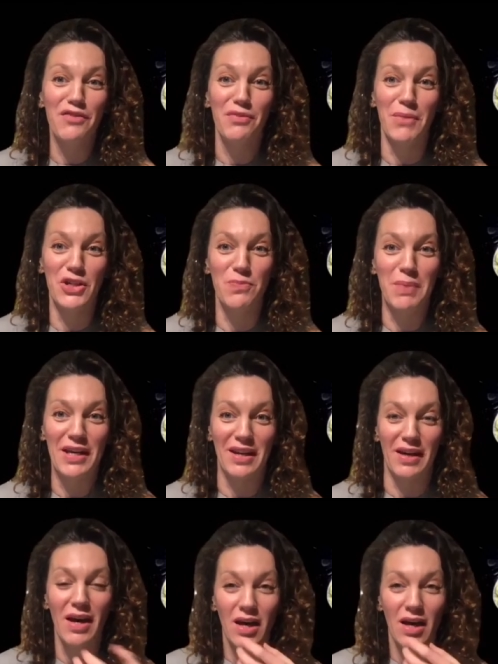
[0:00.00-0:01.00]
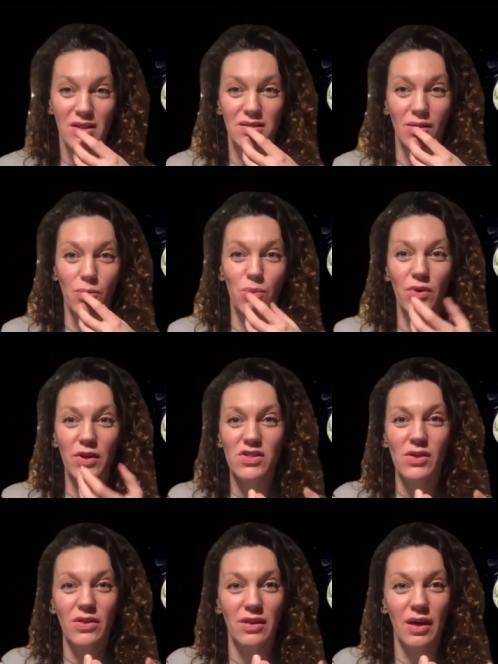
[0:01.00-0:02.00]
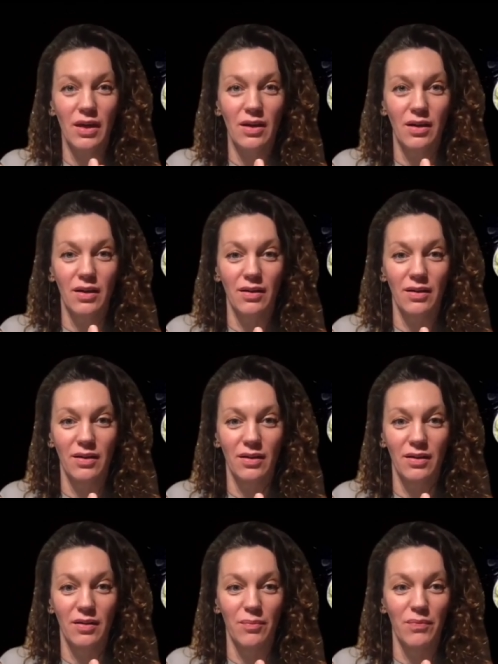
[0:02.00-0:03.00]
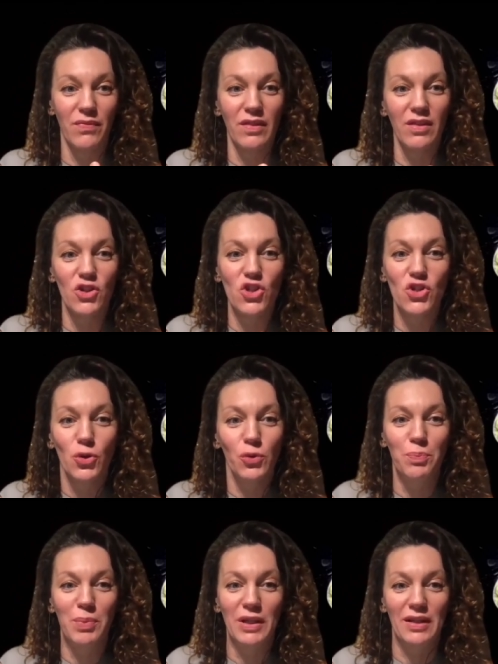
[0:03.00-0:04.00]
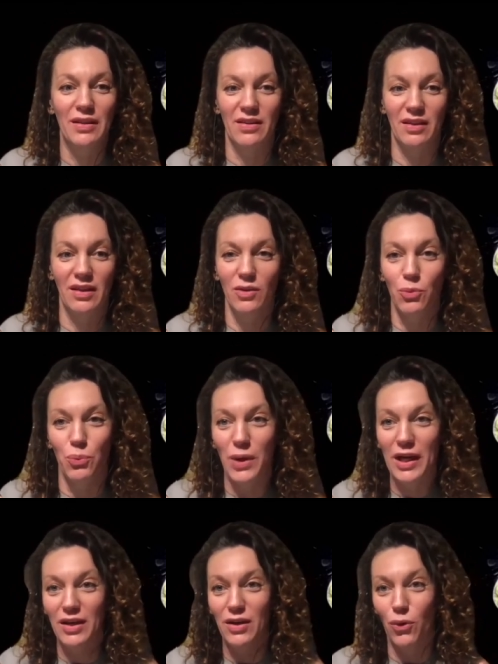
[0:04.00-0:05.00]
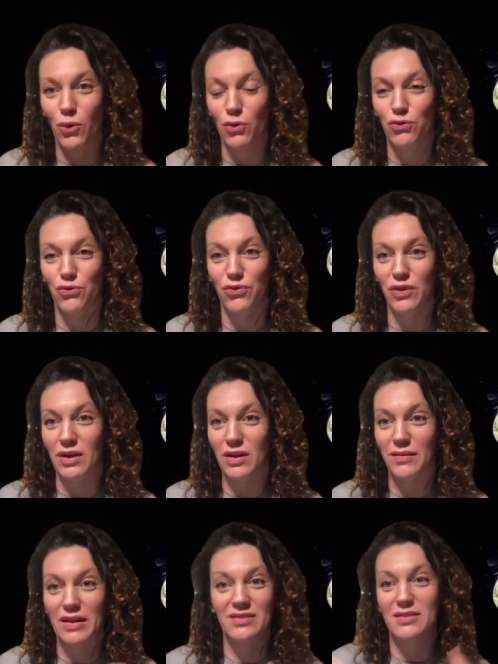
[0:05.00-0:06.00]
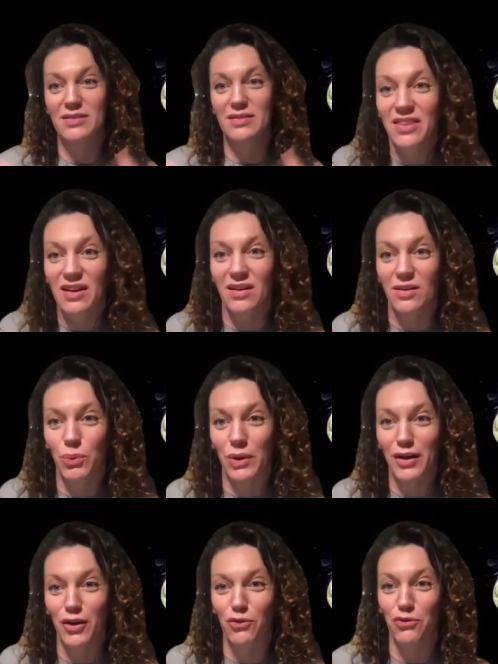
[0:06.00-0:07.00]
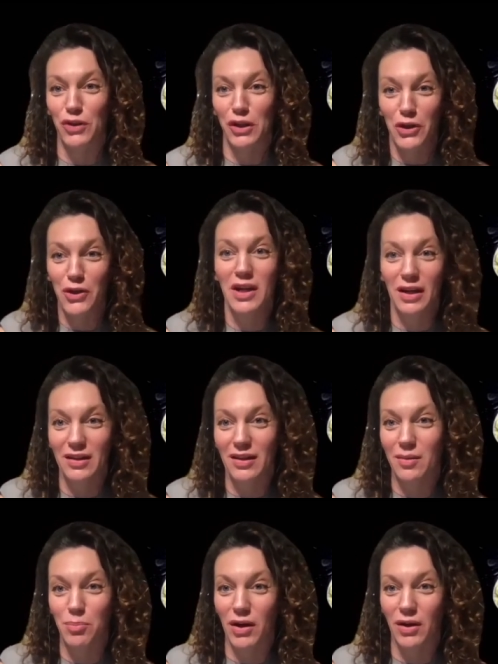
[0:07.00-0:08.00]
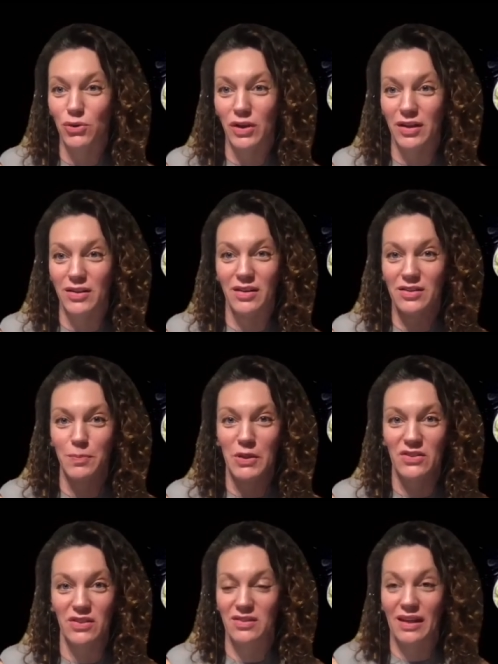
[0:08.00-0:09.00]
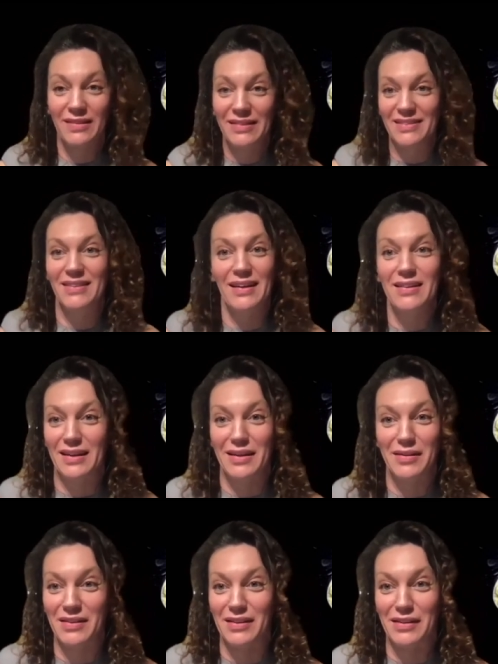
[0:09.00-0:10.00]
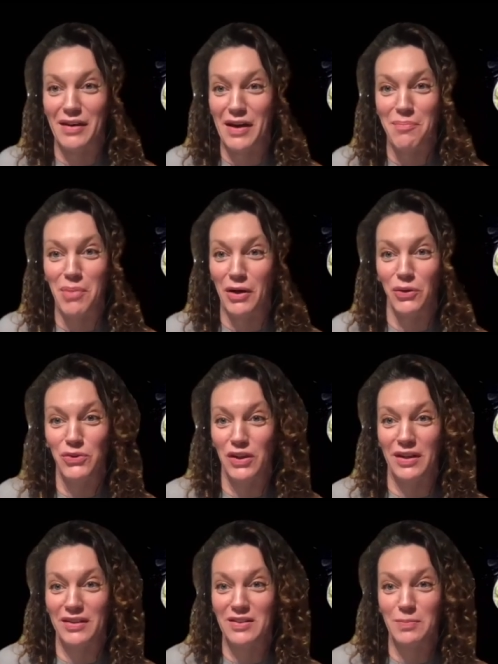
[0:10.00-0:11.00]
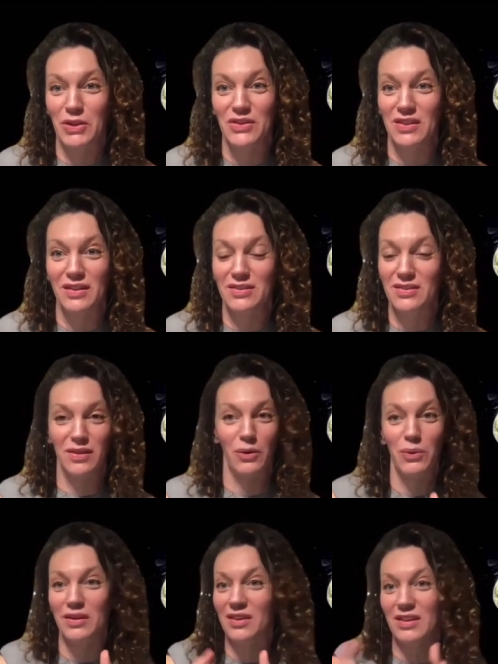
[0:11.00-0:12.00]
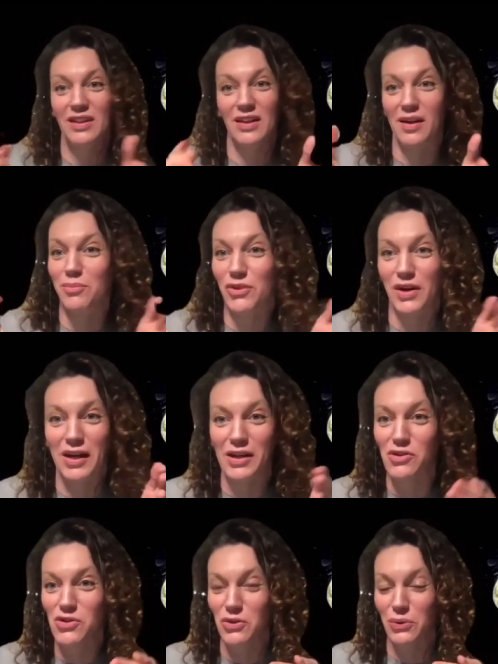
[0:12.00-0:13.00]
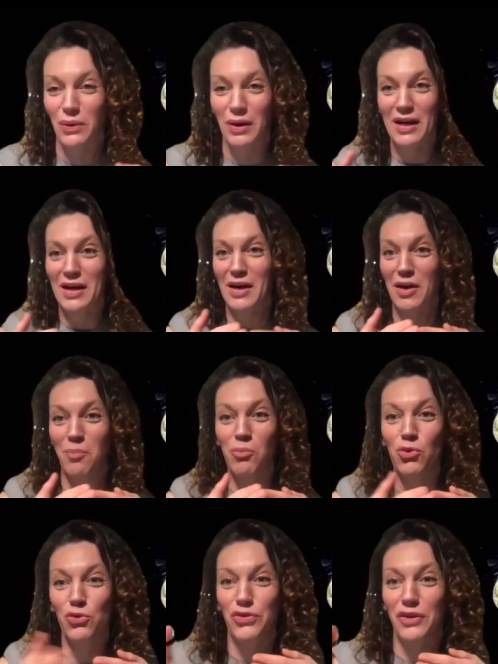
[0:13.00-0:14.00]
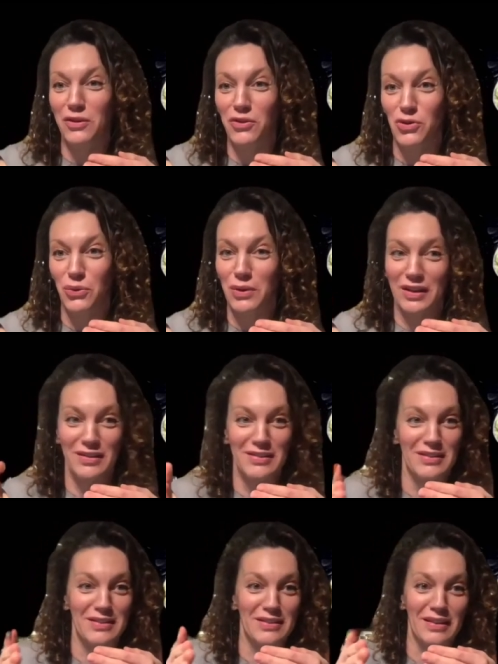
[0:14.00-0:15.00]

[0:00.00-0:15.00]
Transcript: much better. So what do you think should be the way of this ethical way of learning about other species and telling about other species? So, and here I'm trying to move into this